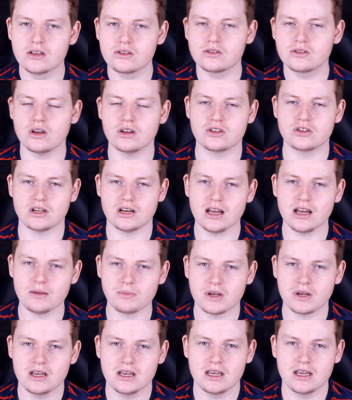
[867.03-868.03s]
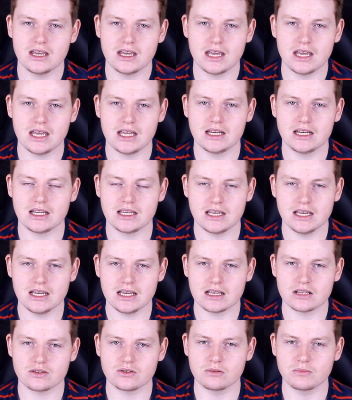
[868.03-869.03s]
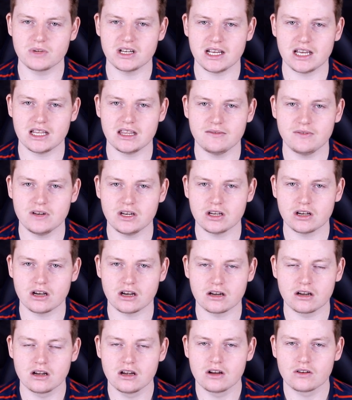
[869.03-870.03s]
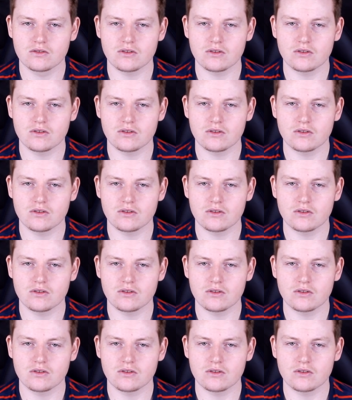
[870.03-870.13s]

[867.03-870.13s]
Search it up. And yeah, that's where I'm going to end the video.